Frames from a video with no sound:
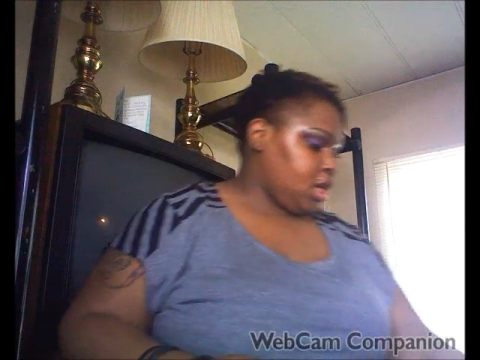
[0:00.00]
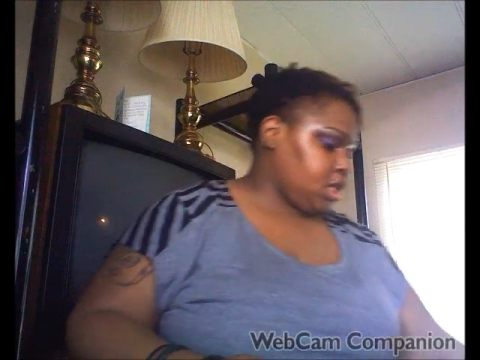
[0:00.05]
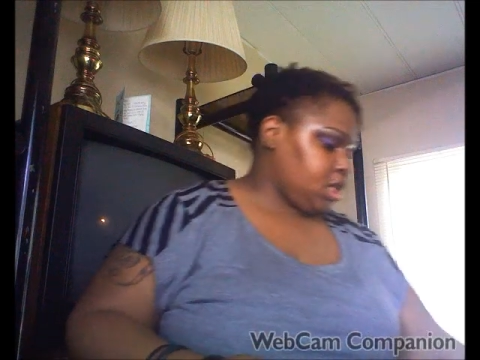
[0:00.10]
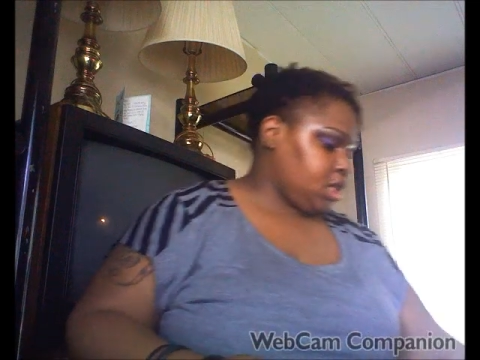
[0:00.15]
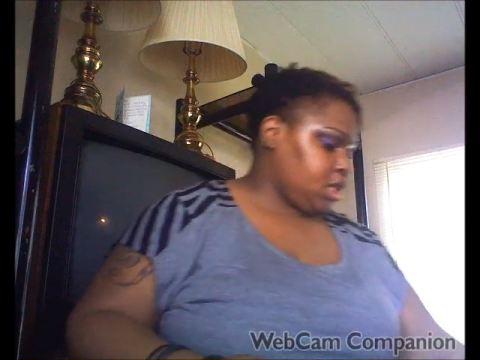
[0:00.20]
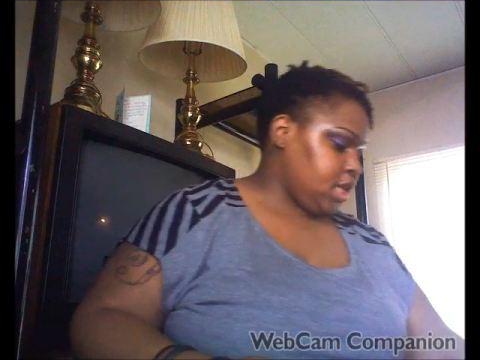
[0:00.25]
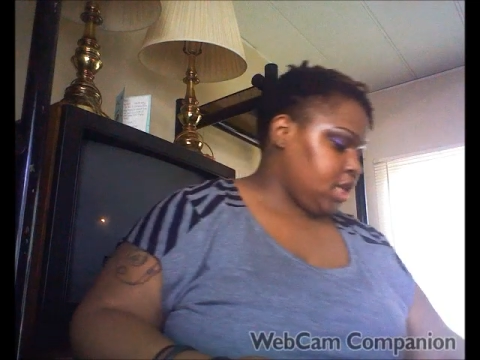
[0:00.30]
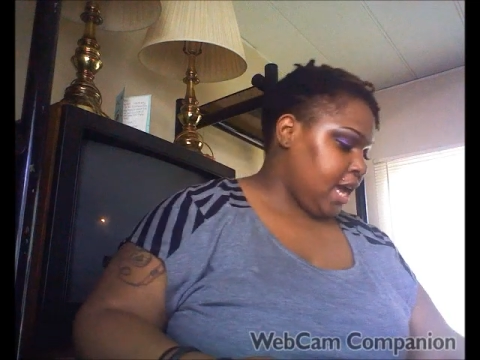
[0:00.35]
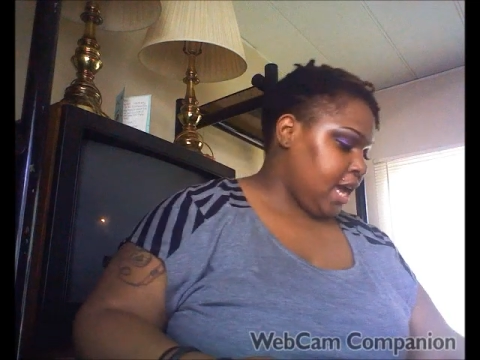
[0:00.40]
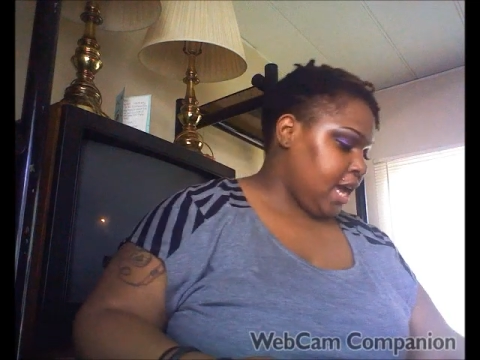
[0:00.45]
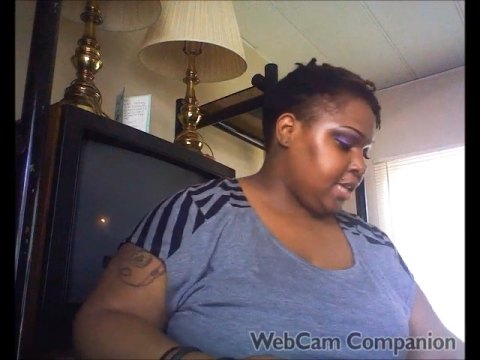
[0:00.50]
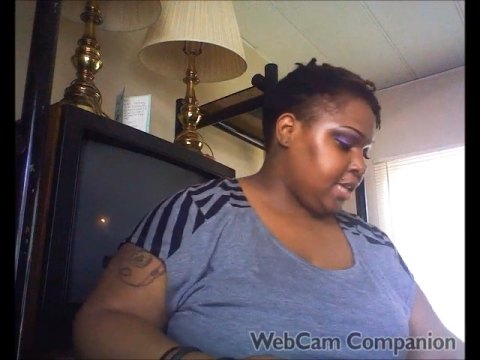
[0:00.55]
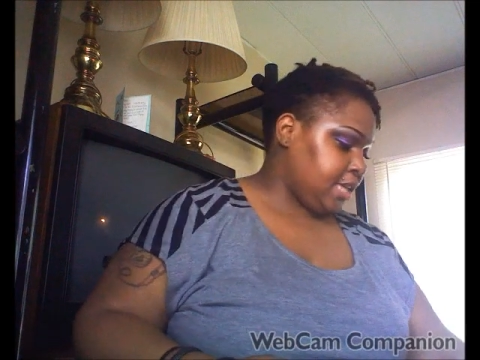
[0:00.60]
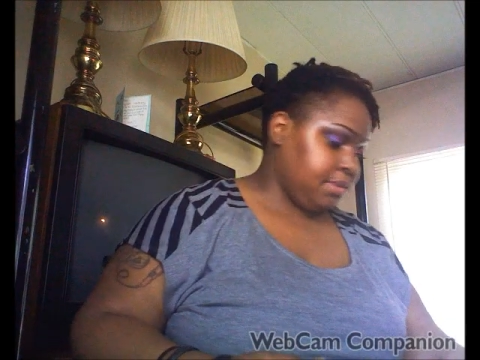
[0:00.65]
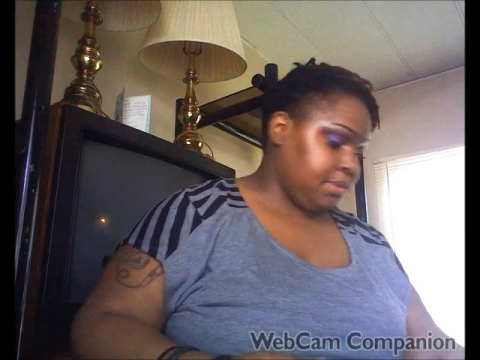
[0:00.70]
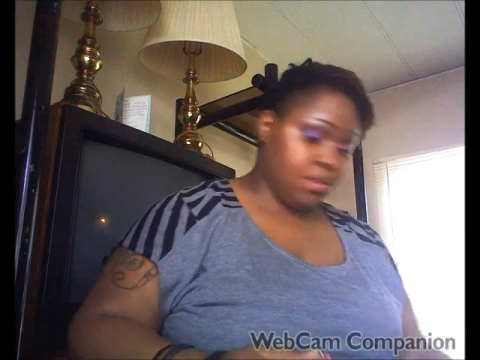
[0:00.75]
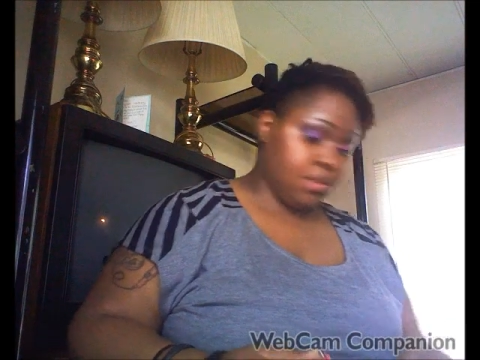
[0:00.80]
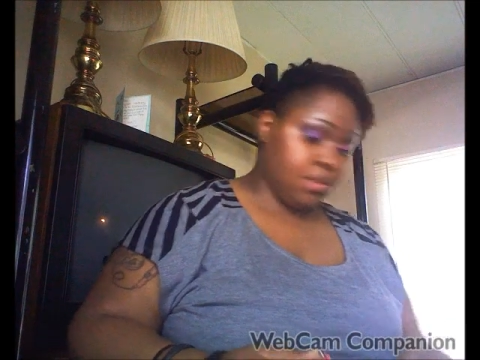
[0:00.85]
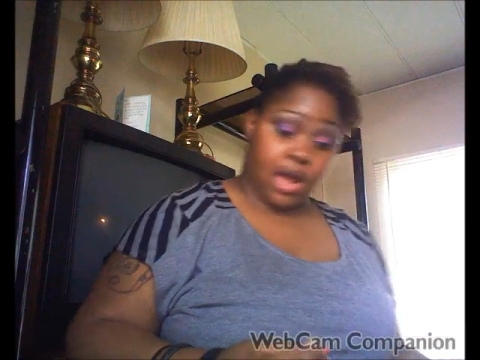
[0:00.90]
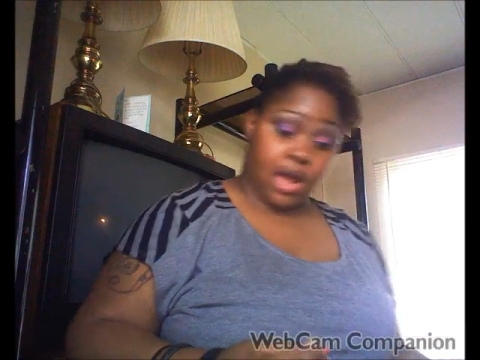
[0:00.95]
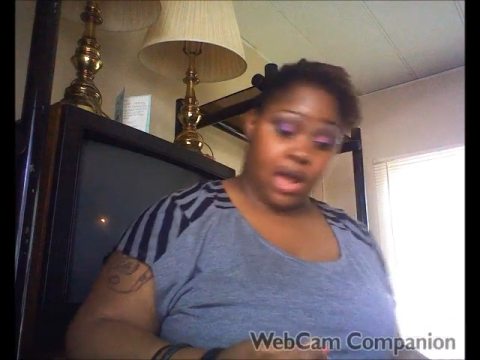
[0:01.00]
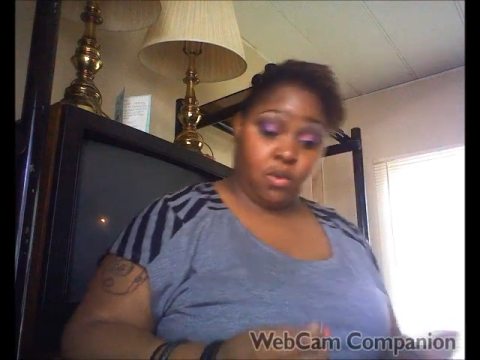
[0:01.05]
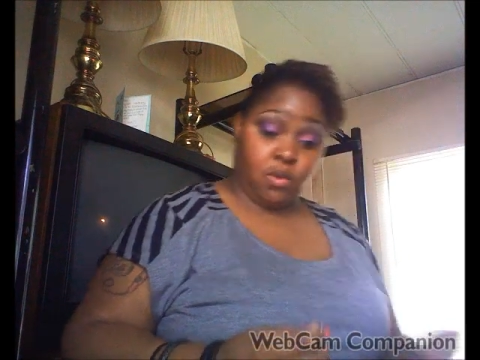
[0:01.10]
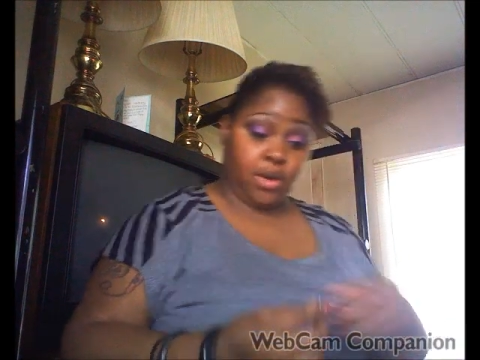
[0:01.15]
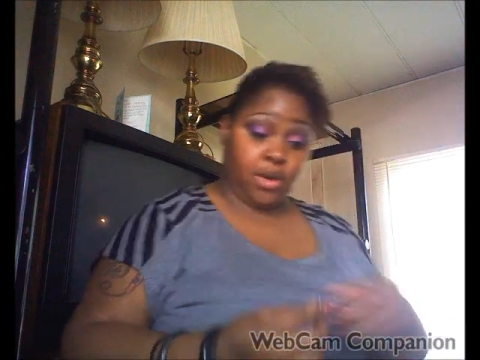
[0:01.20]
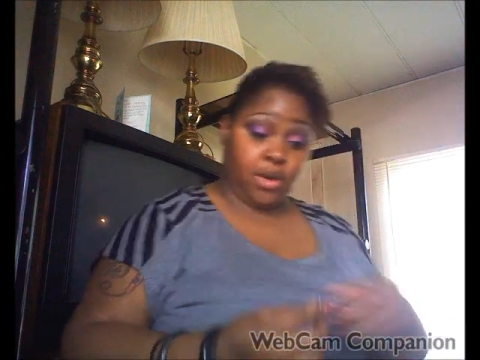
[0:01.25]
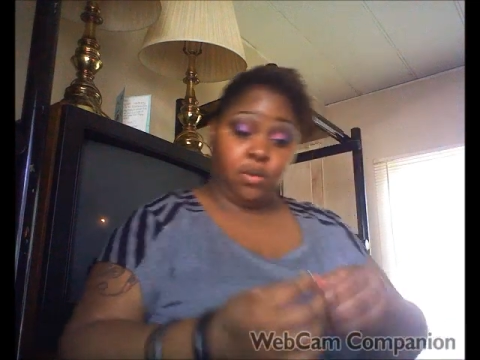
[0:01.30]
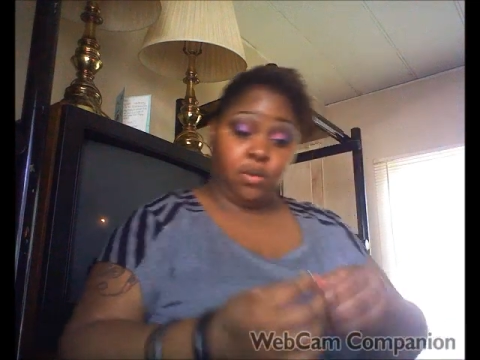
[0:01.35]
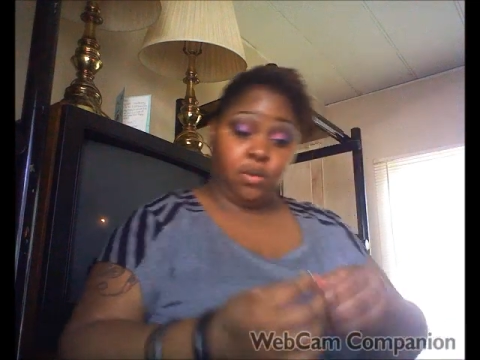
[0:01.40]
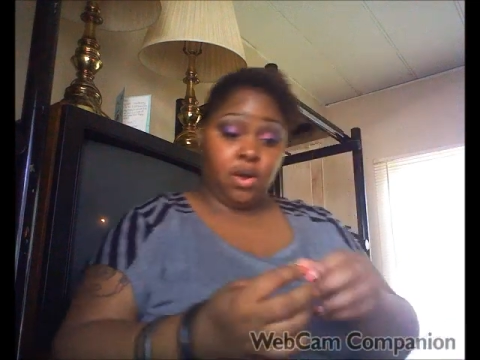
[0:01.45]
And she asked me what I
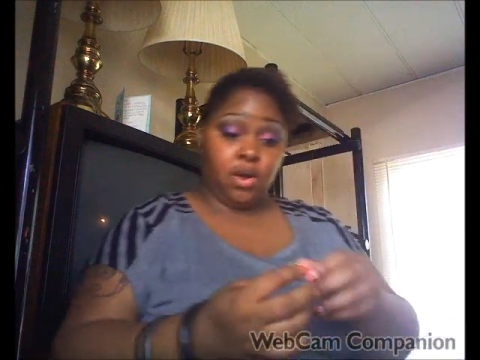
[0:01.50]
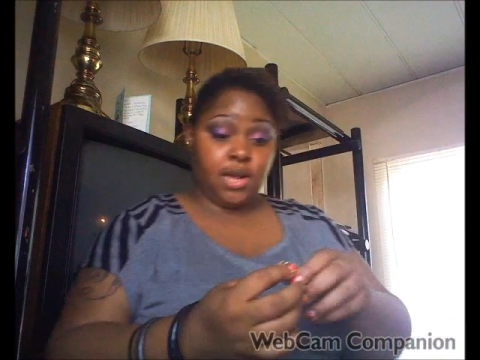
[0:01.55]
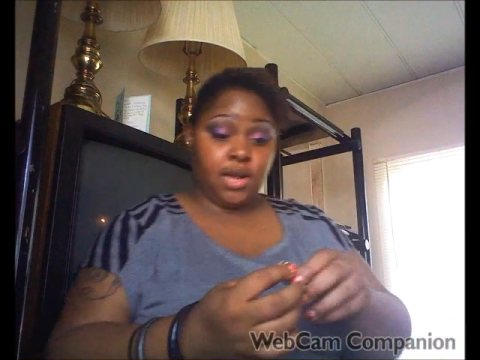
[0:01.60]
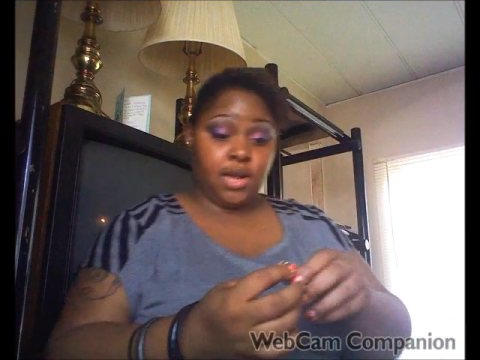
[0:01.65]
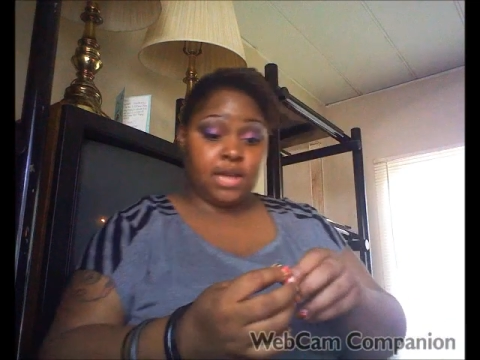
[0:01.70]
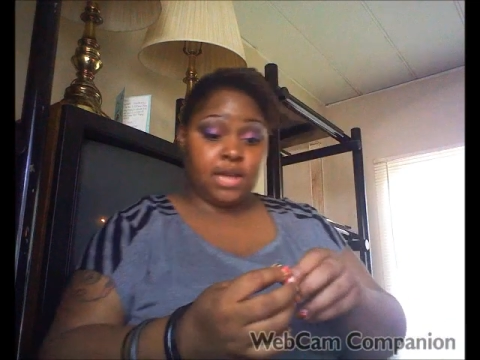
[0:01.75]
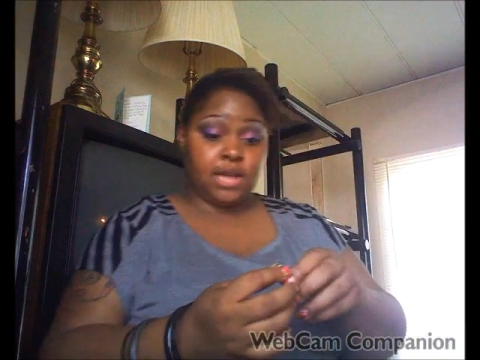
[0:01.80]
really wanted.